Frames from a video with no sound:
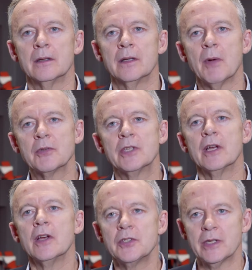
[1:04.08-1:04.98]
The most
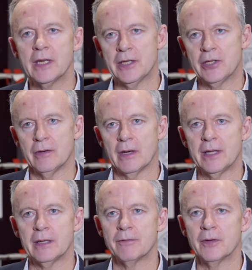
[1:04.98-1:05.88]
urgent issue I
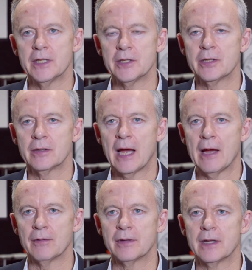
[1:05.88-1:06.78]
think for digital
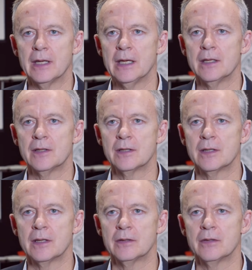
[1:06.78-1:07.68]
health
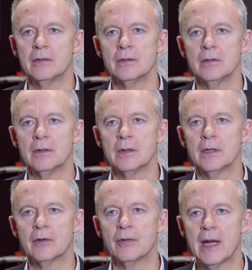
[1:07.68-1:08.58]
is to
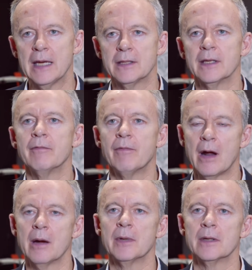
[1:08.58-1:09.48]
create an
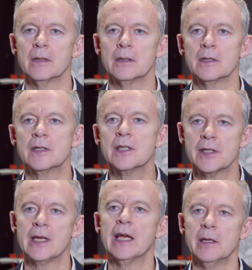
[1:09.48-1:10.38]
environment that's
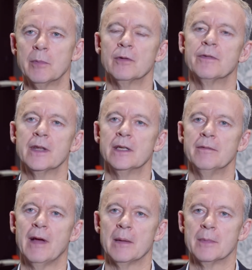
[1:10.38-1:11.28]
sustainable for the
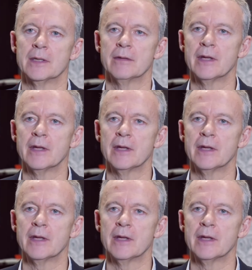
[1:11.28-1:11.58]
development of